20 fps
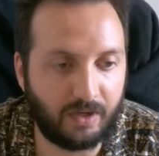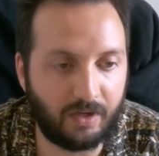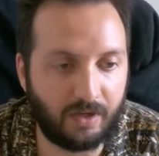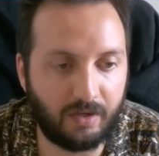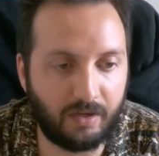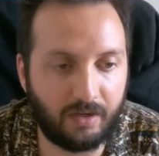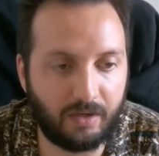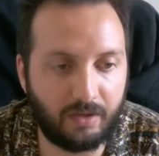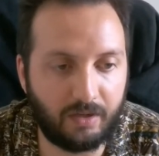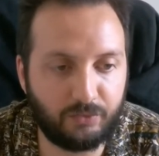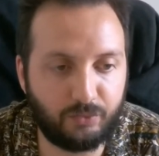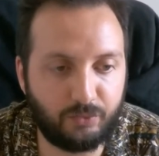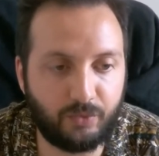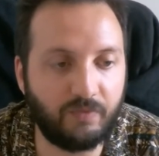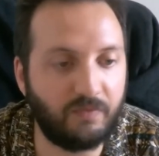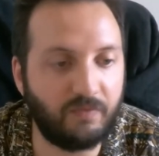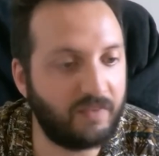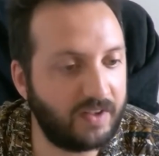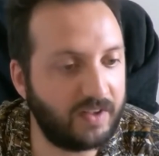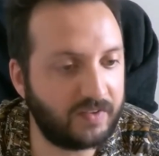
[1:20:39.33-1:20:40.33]
uh, to
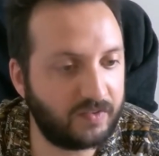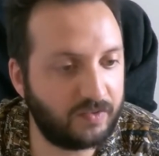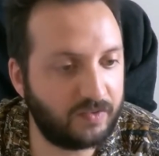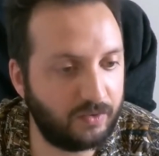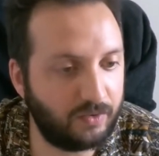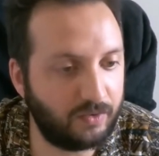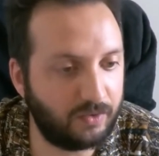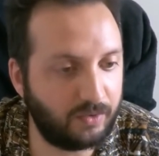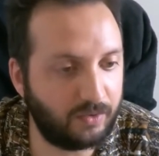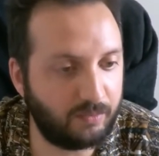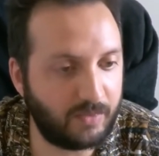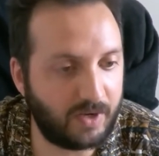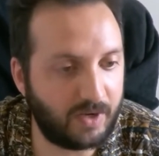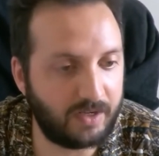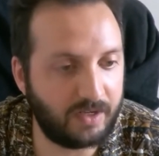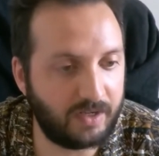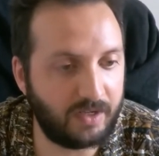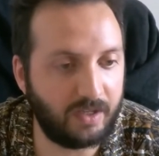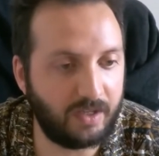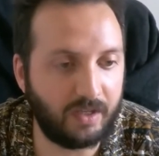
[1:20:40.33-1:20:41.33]
invest your
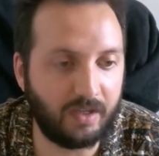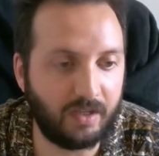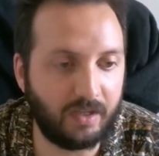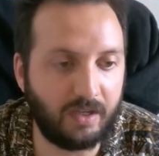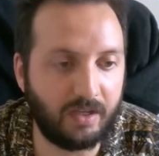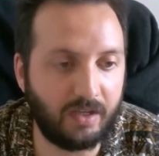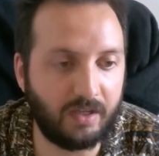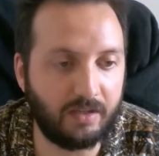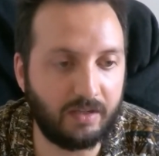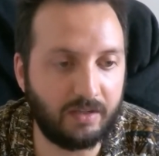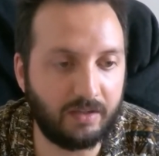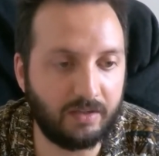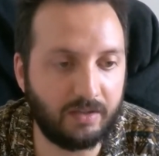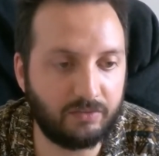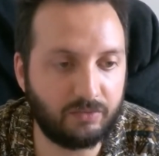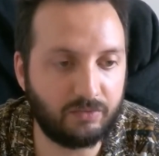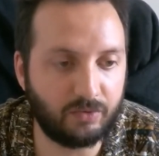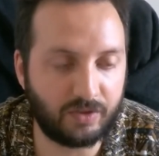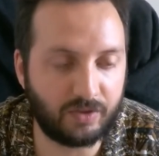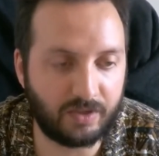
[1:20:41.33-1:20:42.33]
money
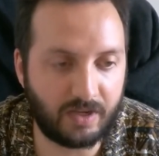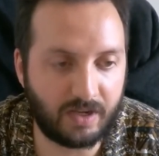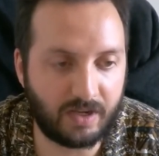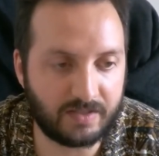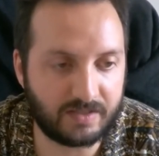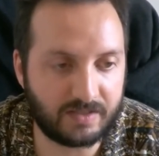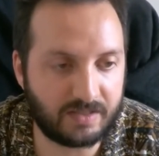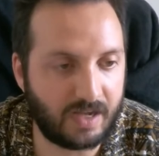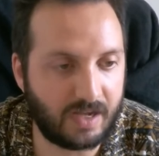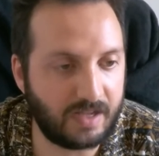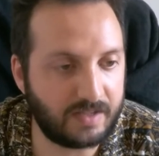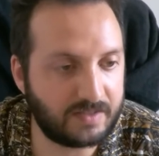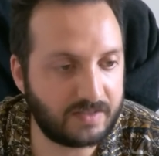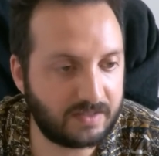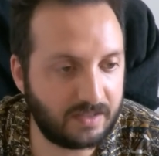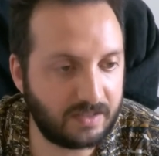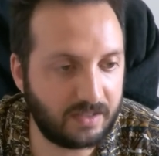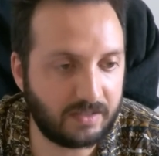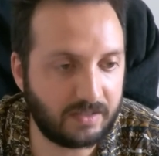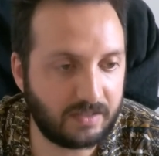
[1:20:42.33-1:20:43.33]
in tokenized
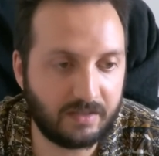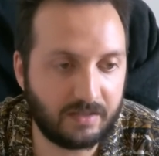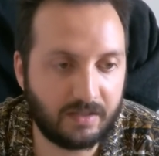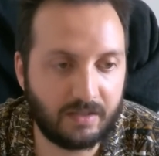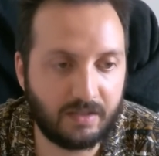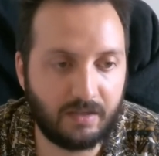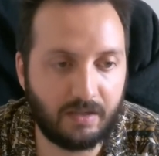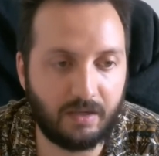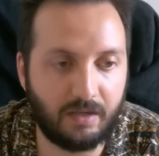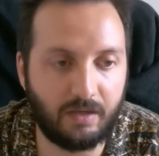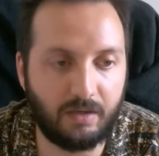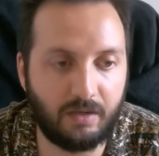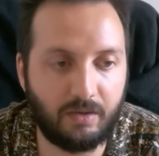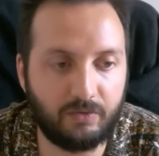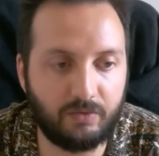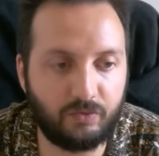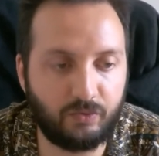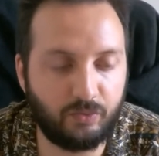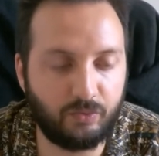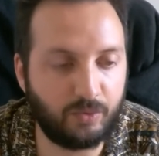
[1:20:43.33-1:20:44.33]
asset,
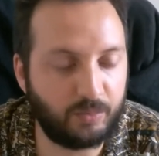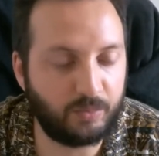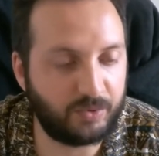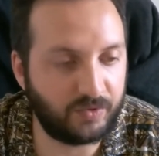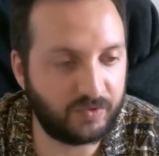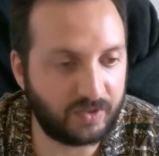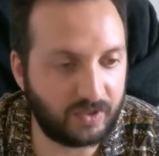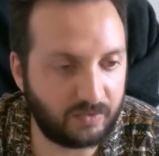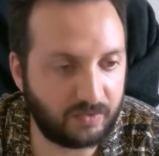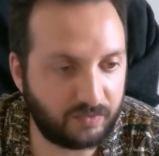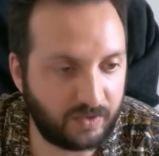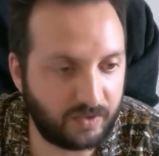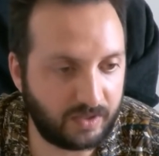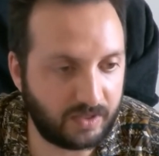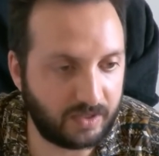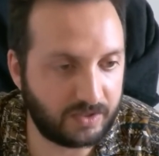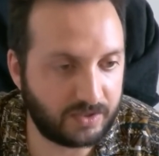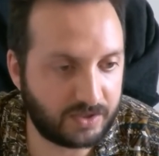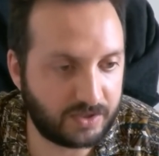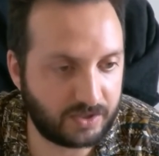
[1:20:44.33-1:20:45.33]
uh, to represent
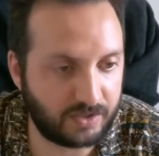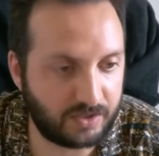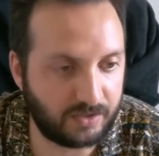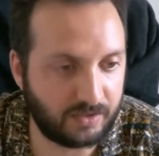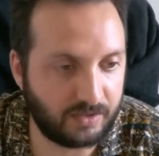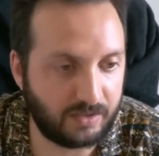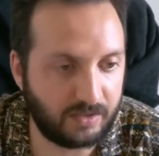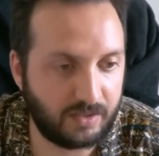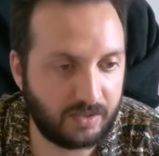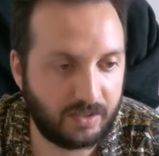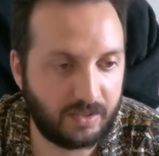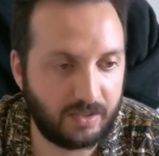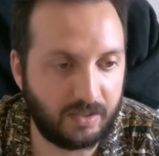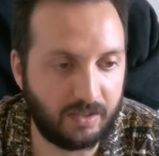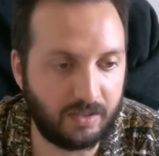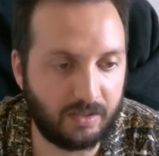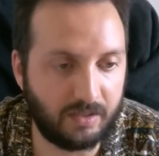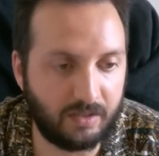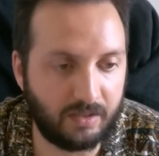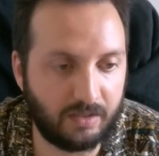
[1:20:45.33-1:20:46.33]
financial
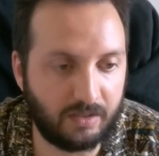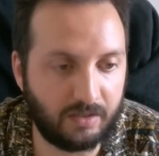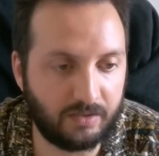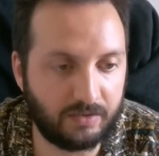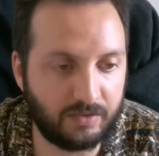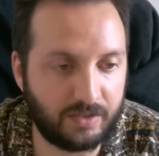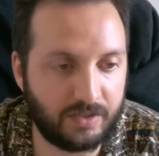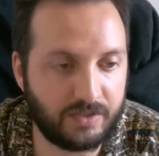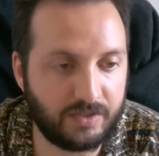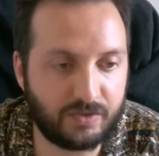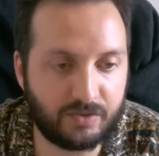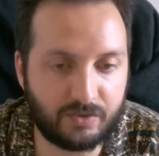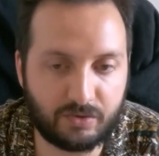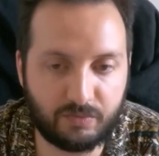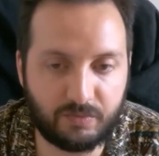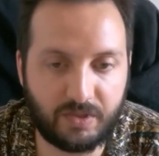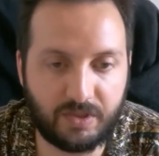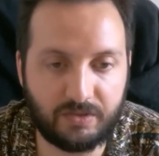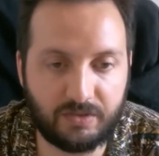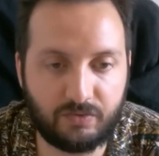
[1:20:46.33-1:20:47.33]
uh,
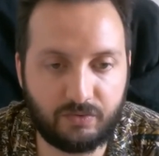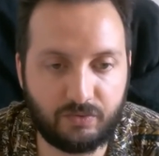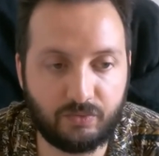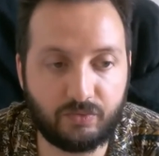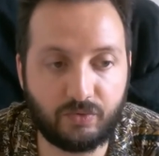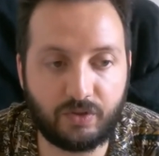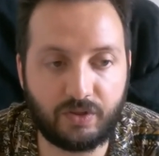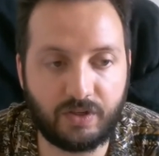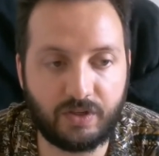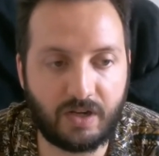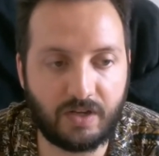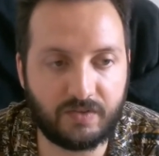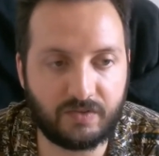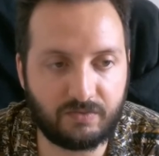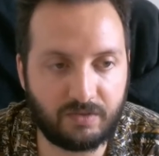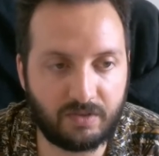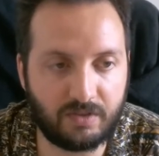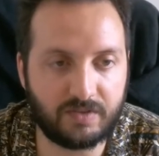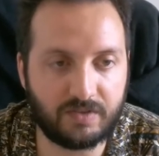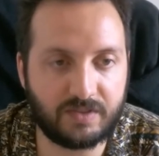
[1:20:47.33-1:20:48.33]
instrument, to
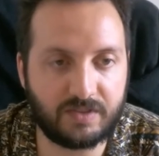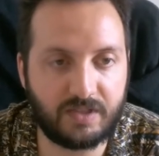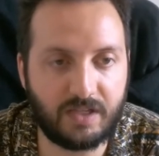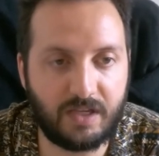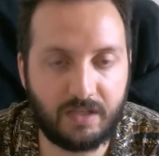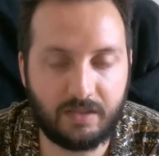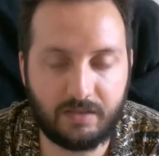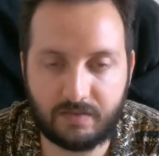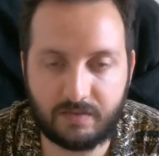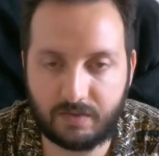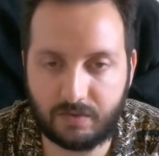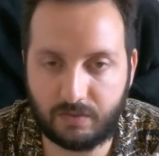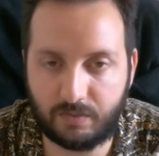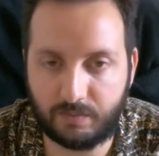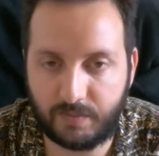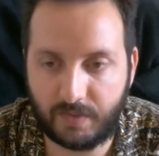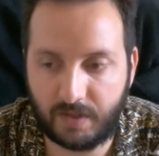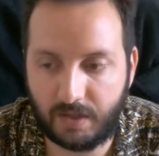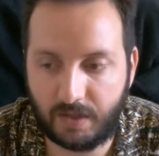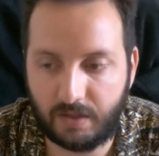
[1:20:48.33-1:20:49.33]
tokenize real estate.
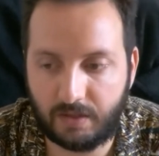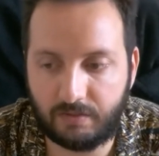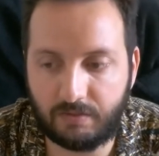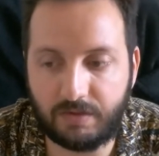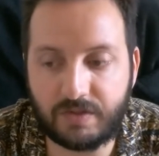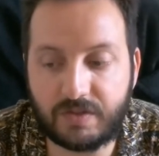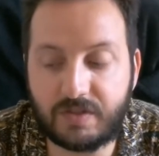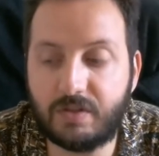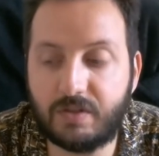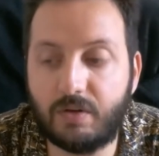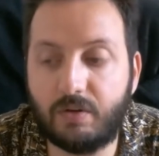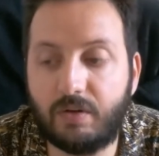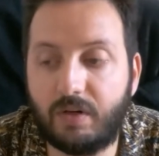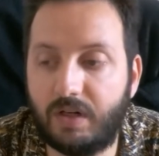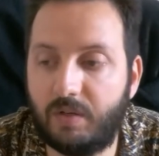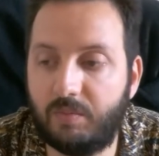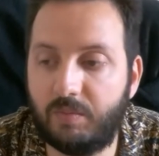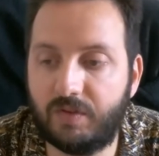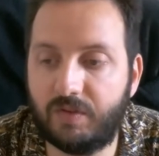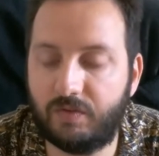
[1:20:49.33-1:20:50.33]
So there is no
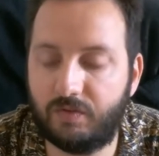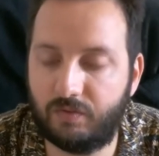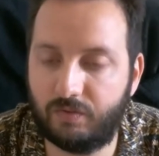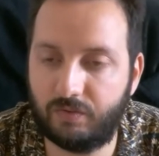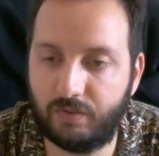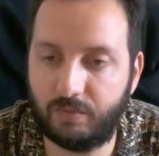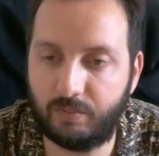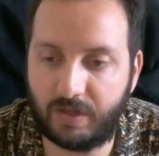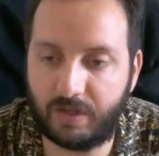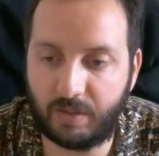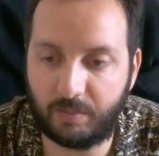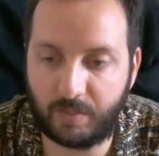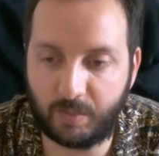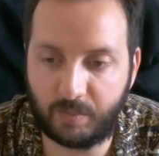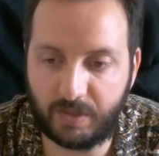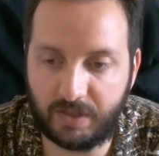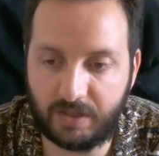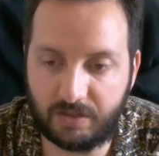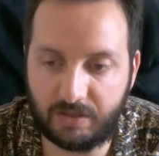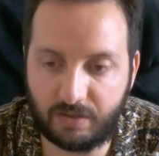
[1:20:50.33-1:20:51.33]
limit to the
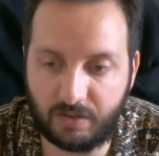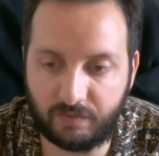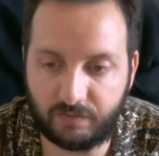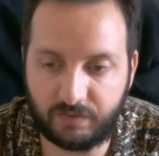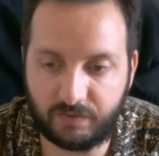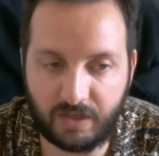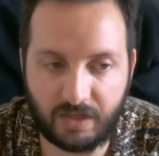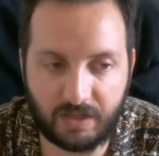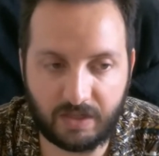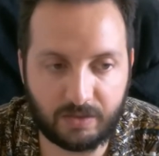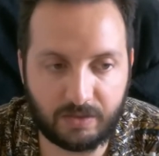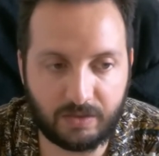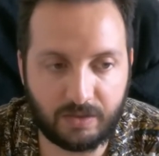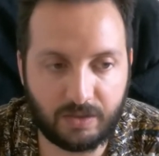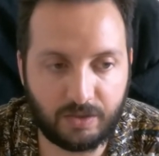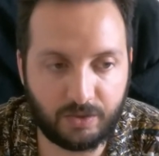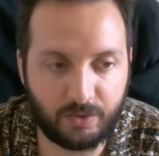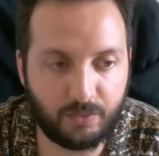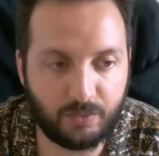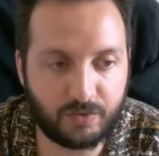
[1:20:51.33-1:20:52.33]
capability of daily
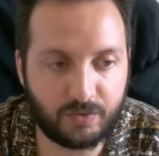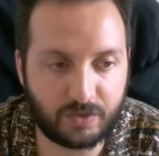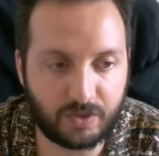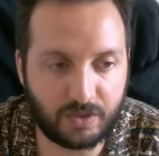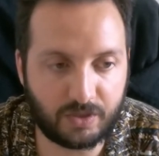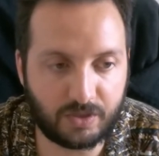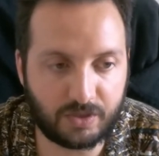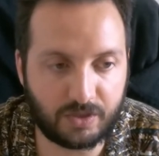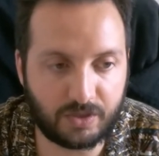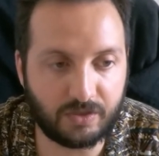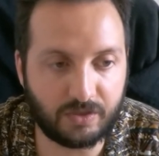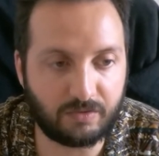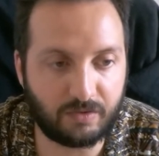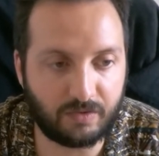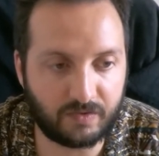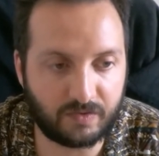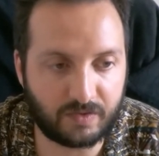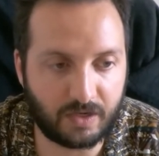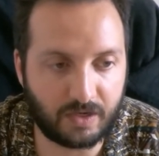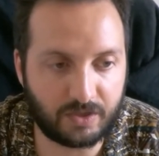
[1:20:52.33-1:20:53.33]
usage in
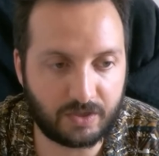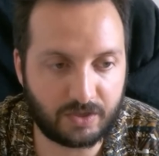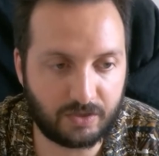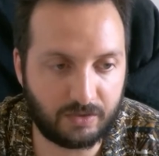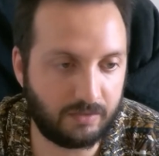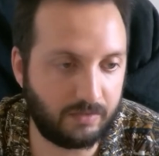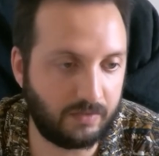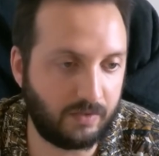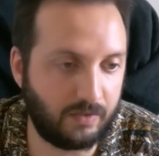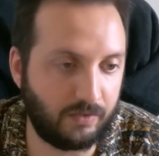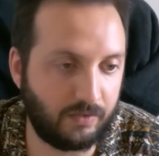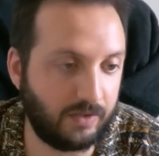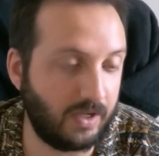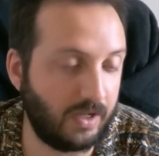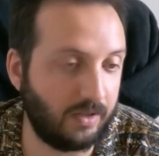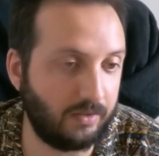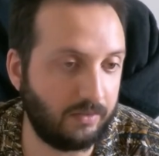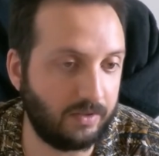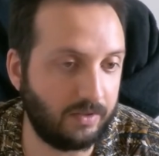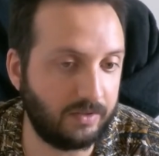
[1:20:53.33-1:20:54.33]
transaction on, on
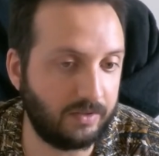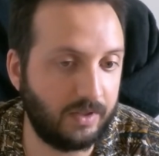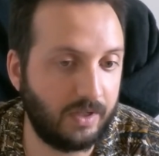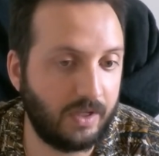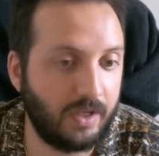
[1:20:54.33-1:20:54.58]
Algorand